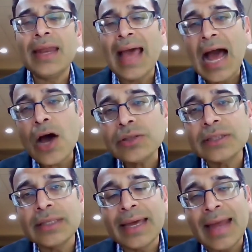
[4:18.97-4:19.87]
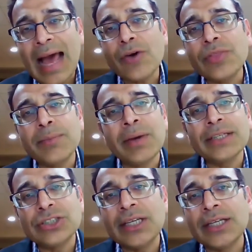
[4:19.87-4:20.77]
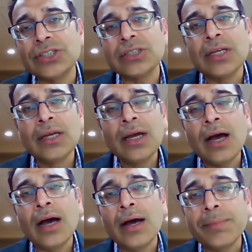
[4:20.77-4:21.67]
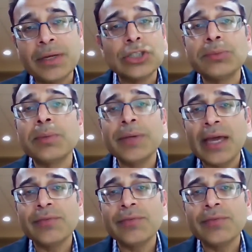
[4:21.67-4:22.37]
and how that might change consumer